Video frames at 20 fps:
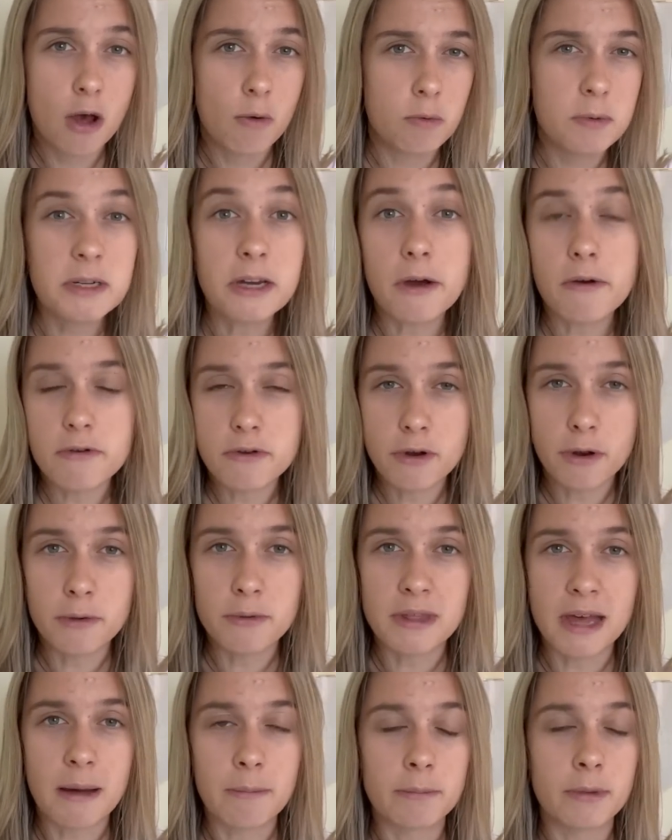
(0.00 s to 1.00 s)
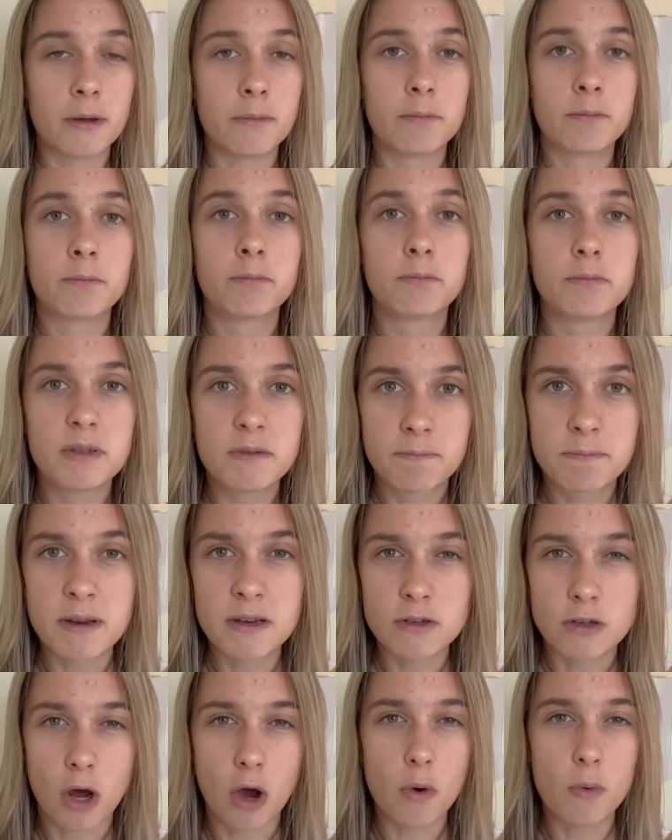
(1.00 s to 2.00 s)
We don't know that, but we've
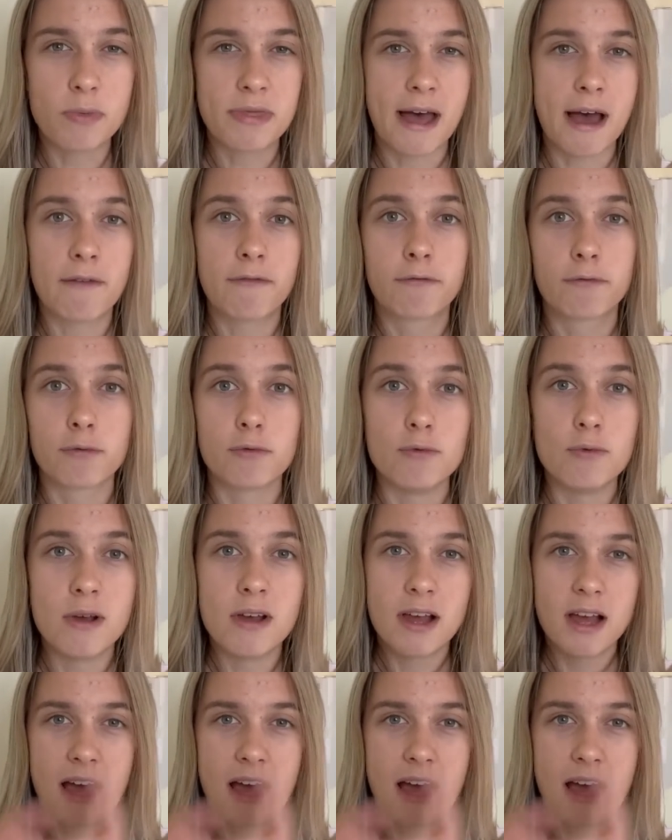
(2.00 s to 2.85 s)
been told that through,